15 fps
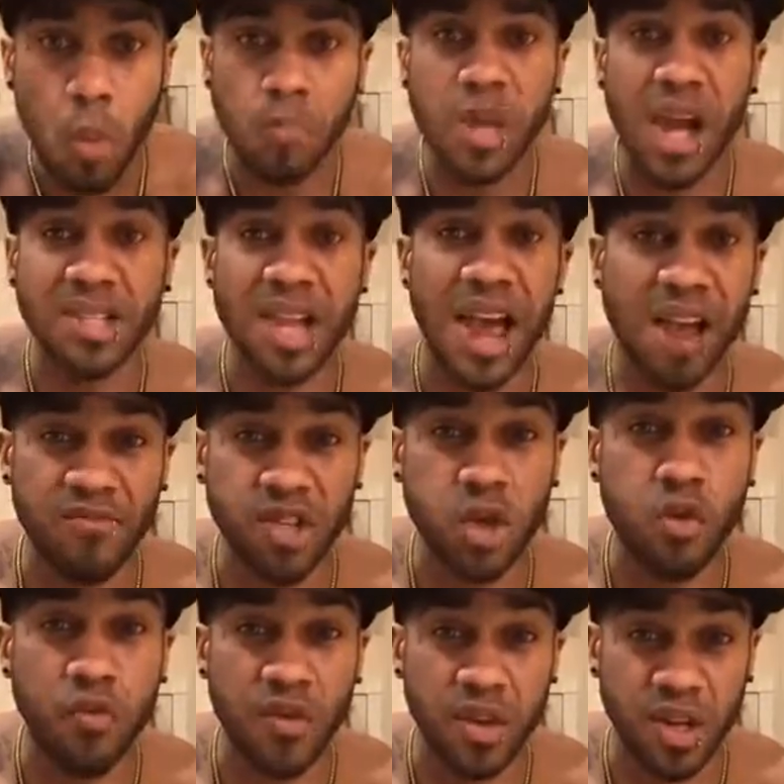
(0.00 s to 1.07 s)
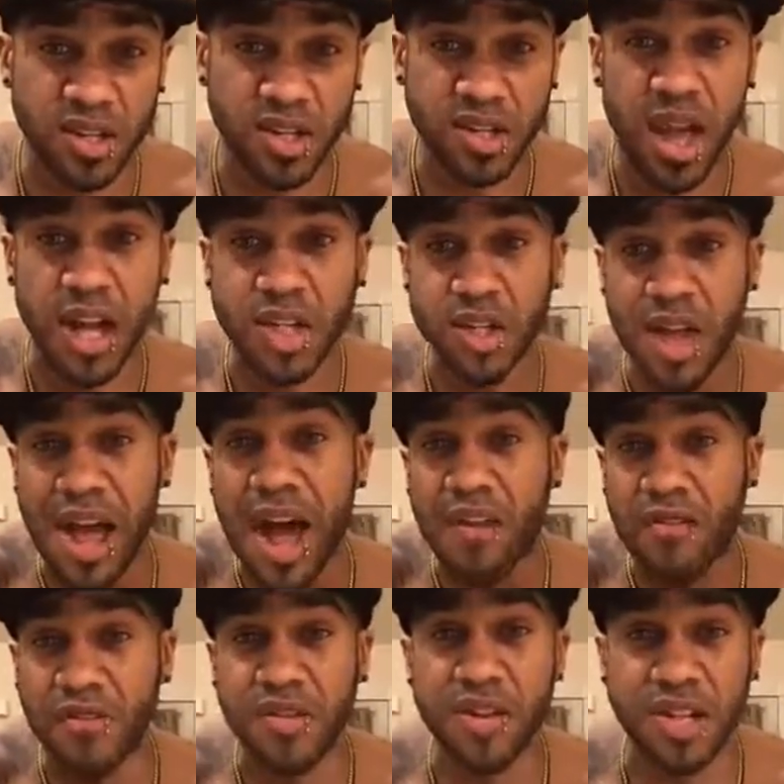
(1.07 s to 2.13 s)
Yes, I have 2 phoenixes actually. I
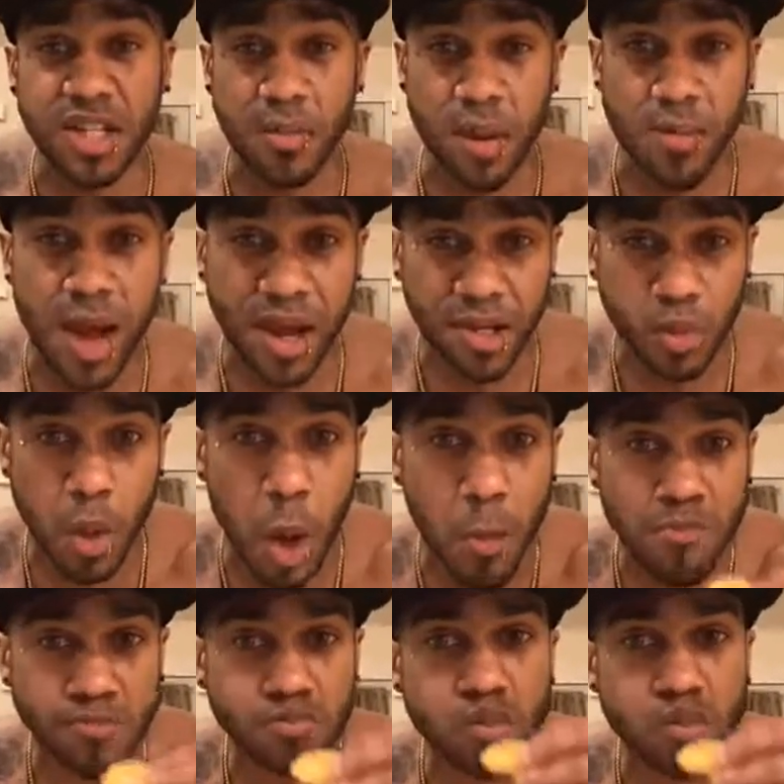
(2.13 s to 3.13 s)
have a phoenix on my back as well.